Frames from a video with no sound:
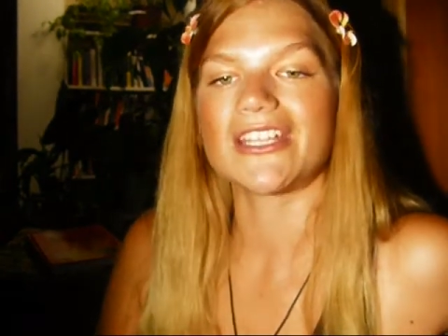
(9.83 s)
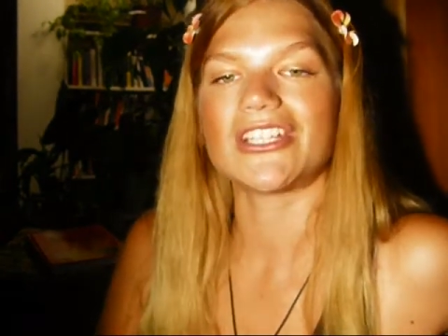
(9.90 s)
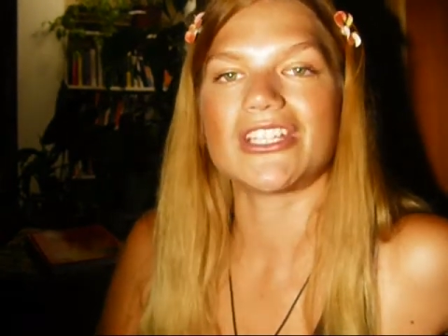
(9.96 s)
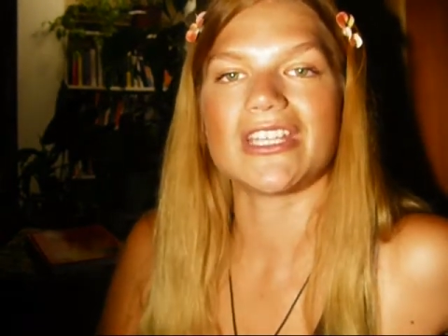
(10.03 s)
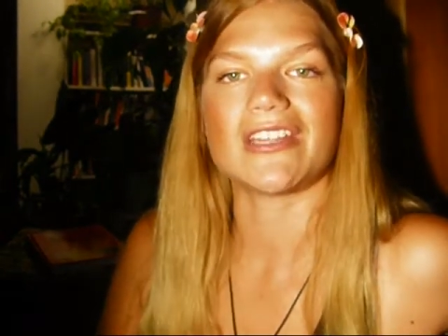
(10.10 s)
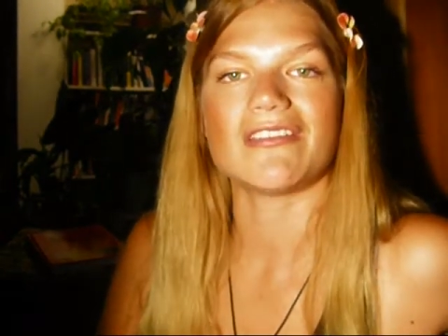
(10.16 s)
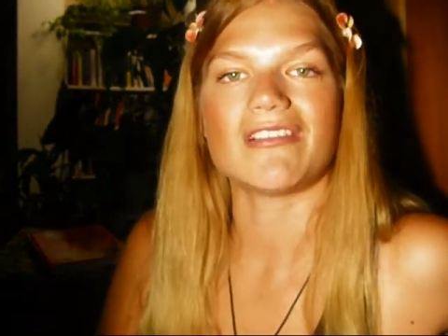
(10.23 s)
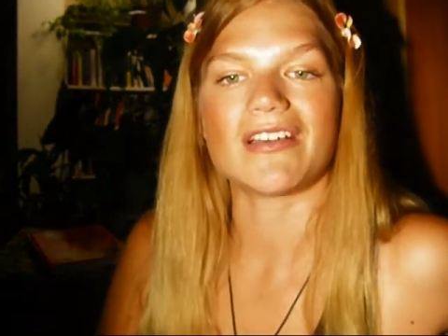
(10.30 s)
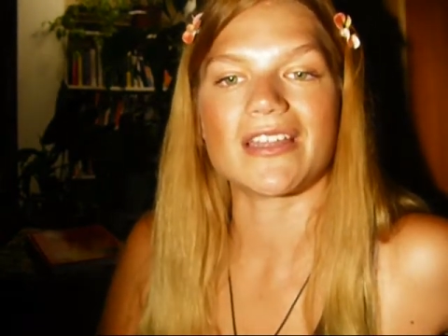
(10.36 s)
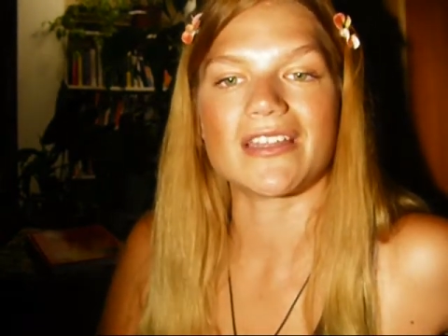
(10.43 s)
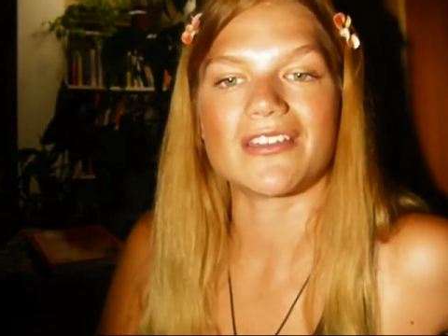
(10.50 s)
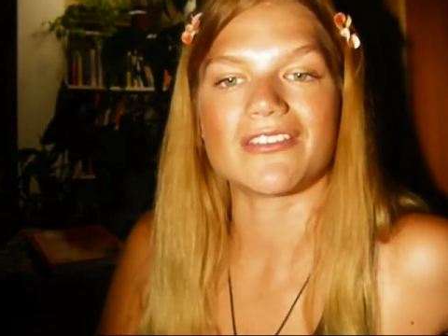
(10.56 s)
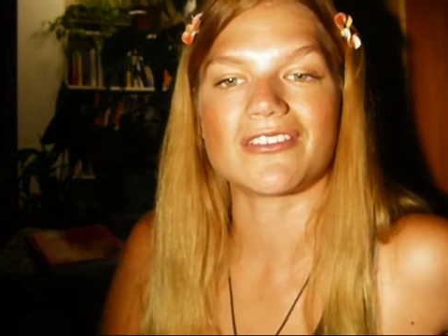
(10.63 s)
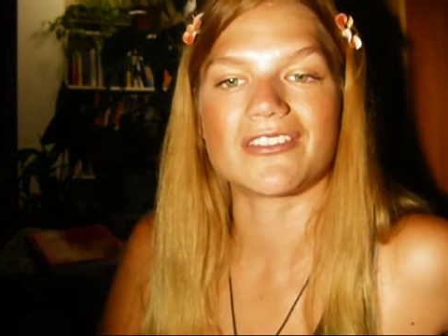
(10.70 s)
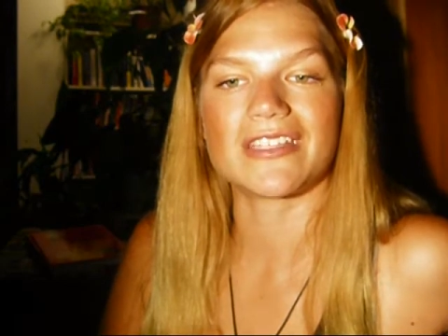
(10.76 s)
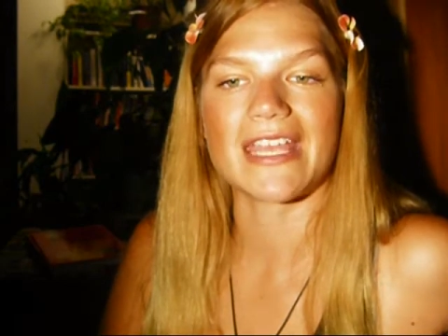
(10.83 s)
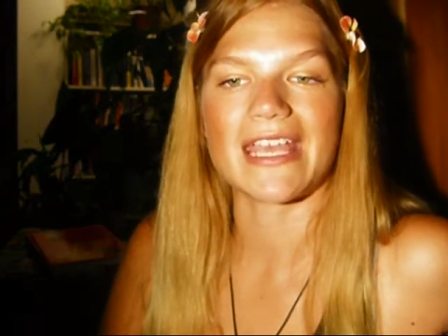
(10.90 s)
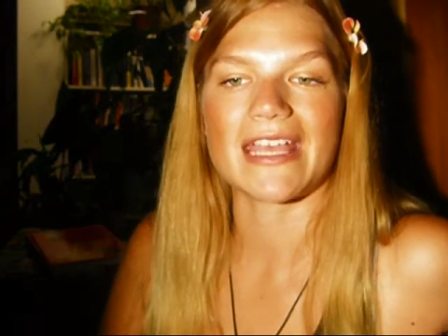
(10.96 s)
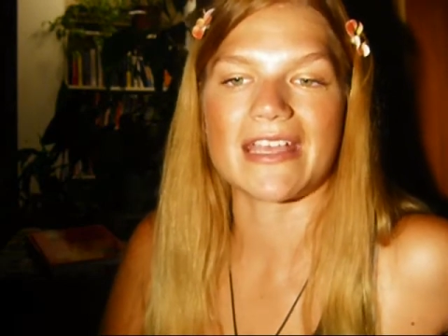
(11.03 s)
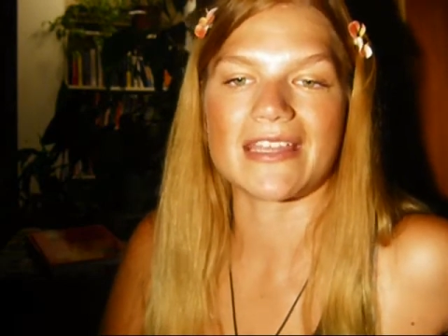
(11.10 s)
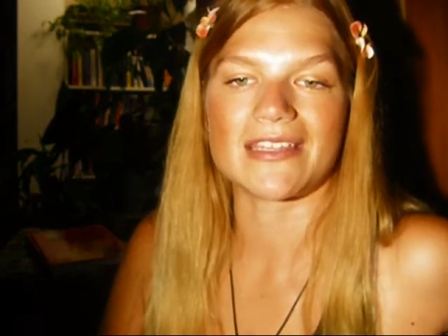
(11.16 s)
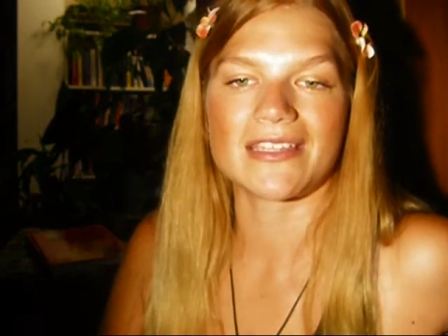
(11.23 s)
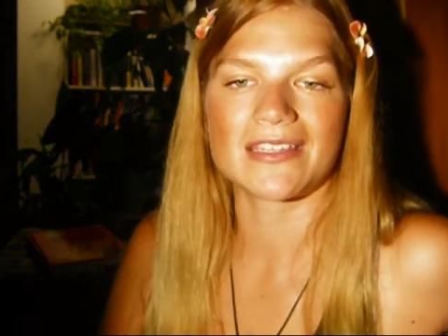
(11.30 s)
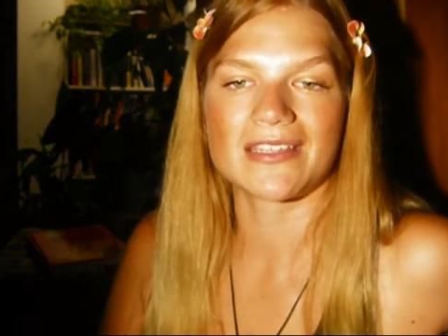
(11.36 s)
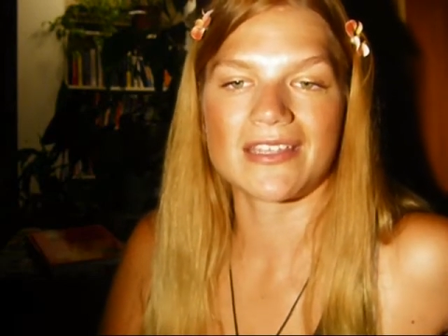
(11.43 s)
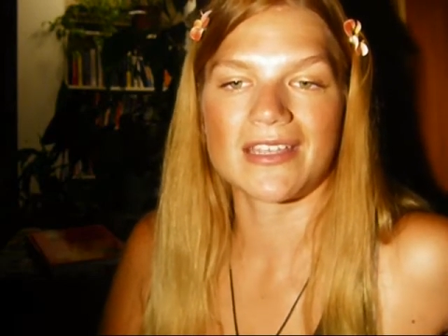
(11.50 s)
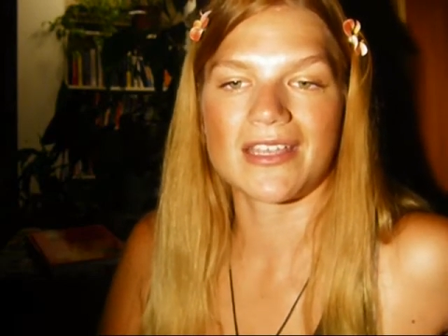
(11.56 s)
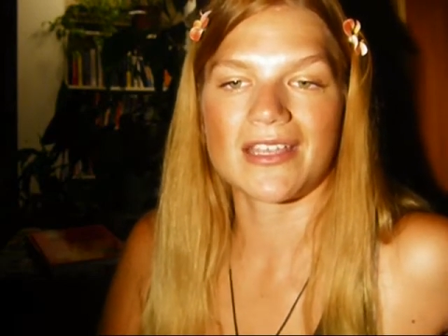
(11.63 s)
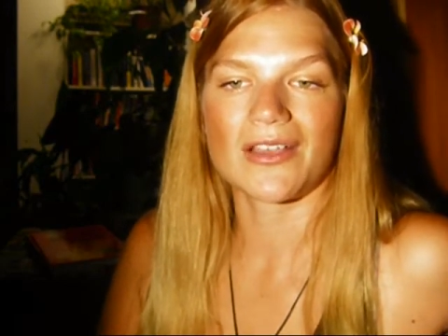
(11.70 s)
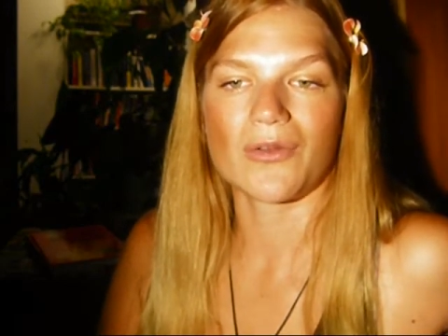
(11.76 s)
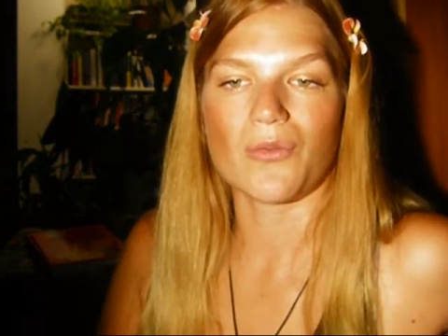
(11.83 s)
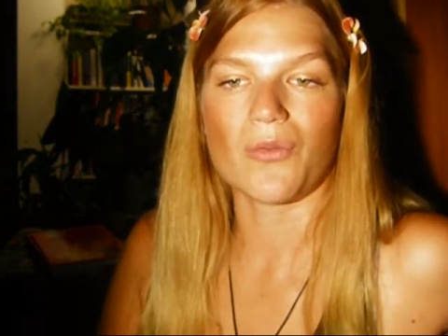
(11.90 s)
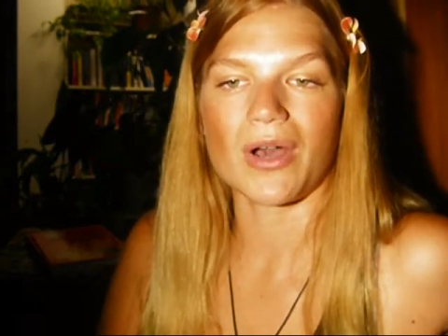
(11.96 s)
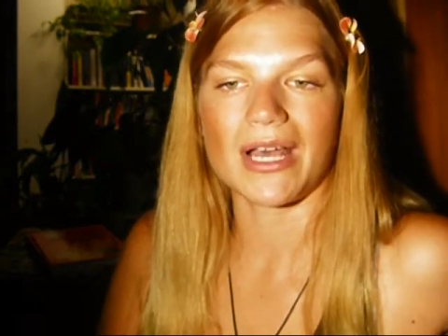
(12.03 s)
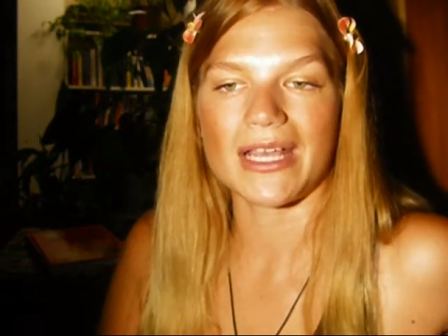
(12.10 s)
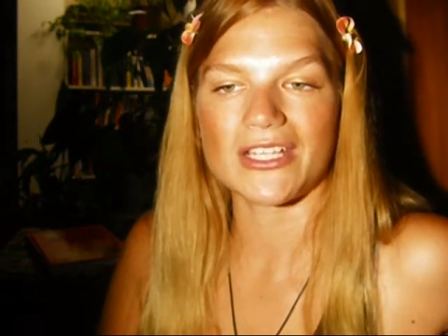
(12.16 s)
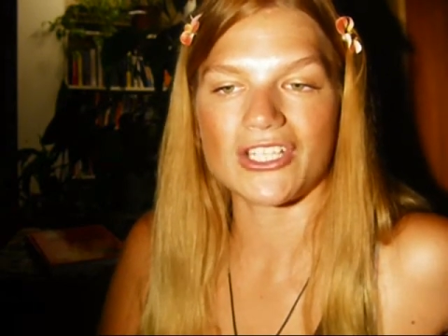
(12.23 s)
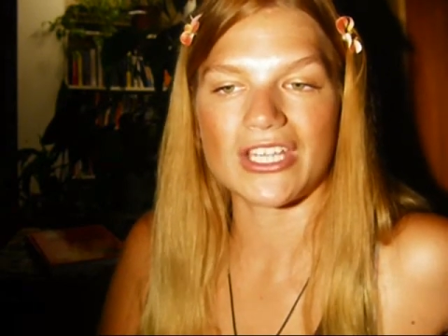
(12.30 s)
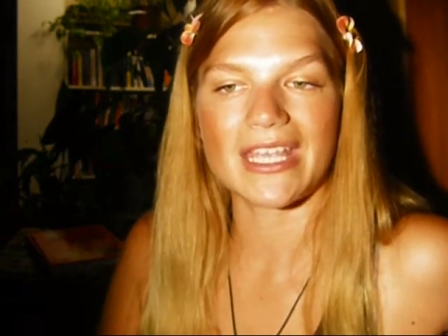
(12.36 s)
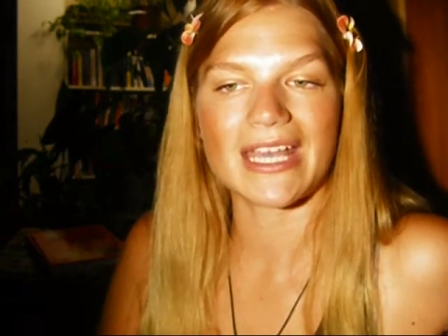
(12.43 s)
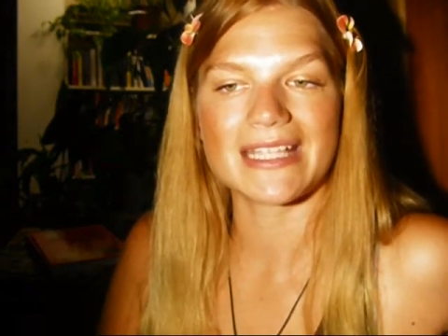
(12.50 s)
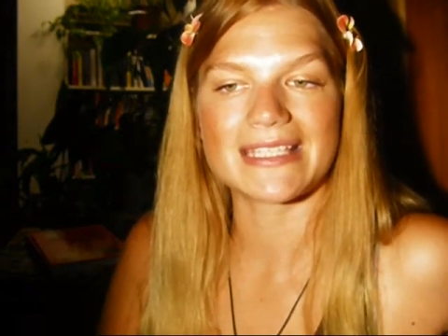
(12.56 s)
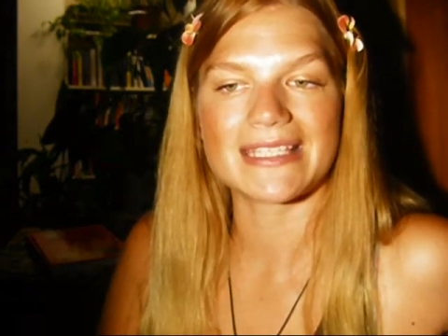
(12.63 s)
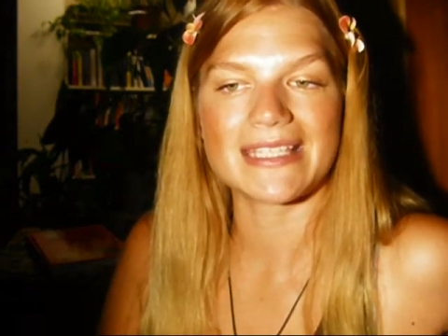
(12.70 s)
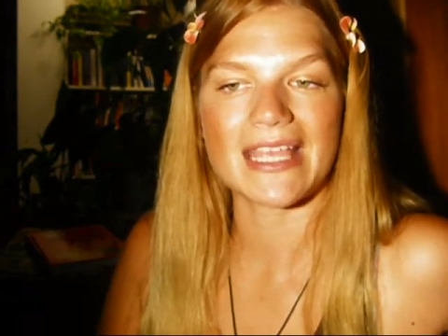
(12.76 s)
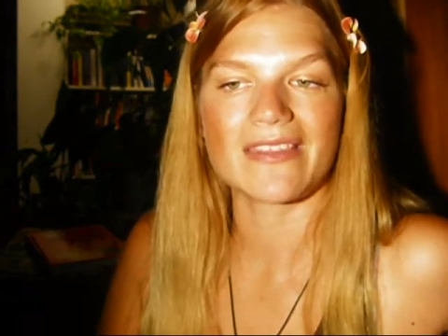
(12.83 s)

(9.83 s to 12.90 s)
and she did not understand why she had